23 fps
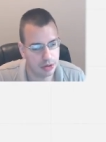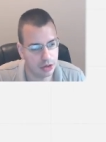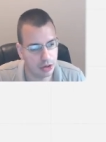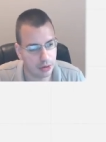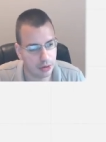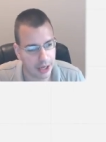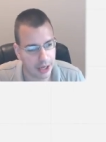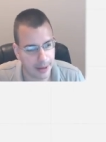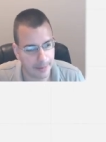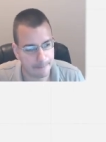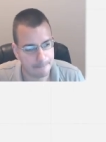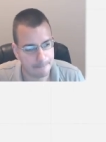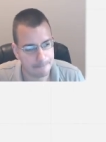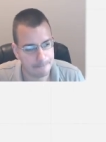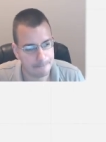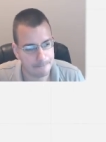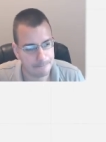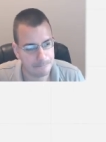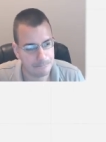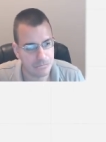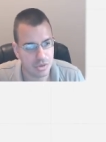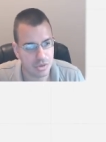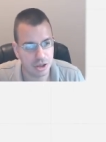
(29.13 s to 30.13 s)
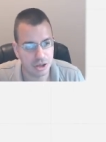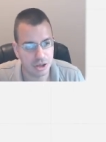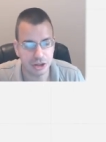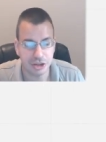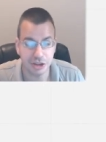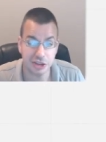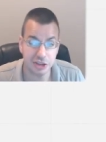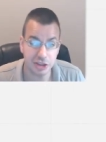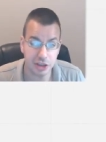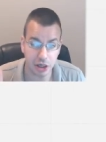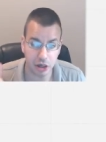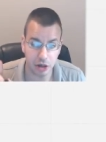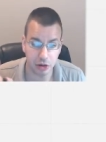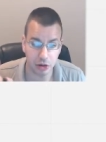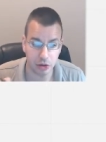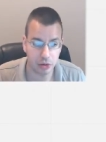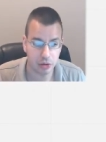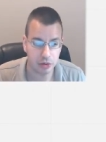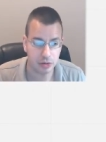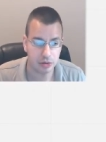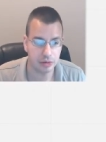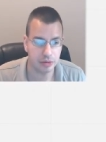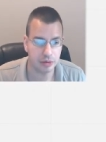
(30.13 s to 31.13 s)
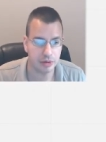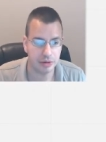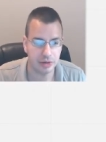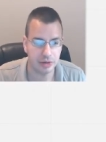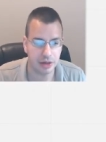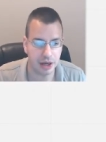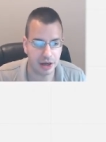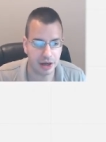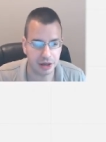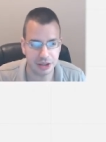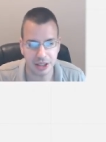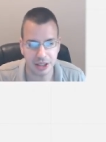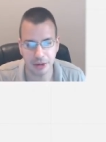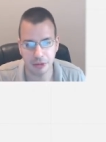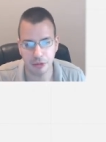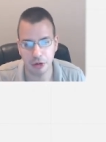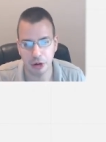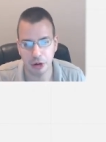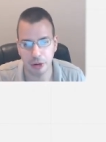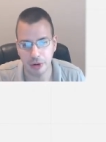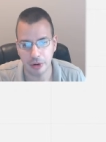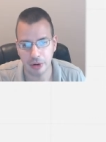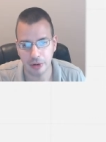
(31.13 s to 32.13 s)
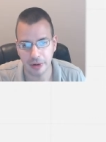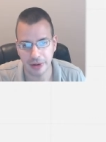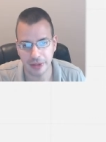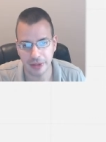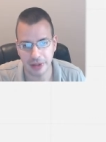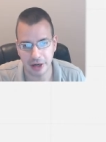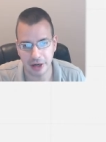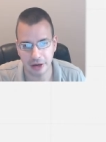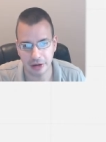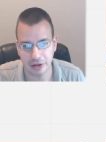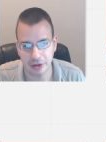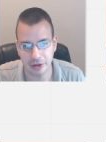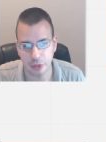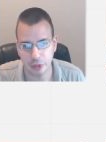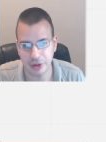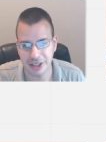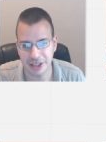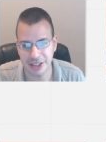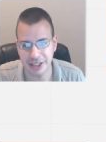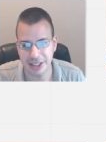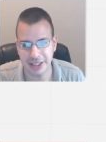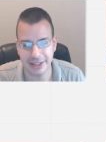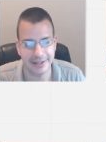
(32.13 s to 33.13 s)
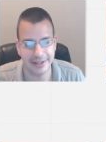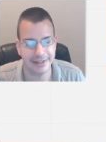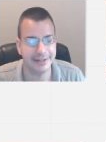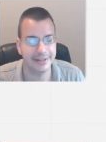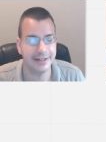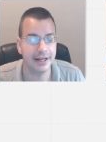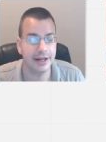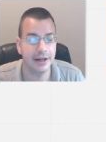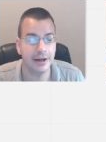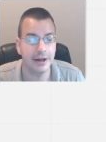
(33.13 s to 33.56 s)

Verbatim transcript: Okay, so I'm going to say rope right there where the T is.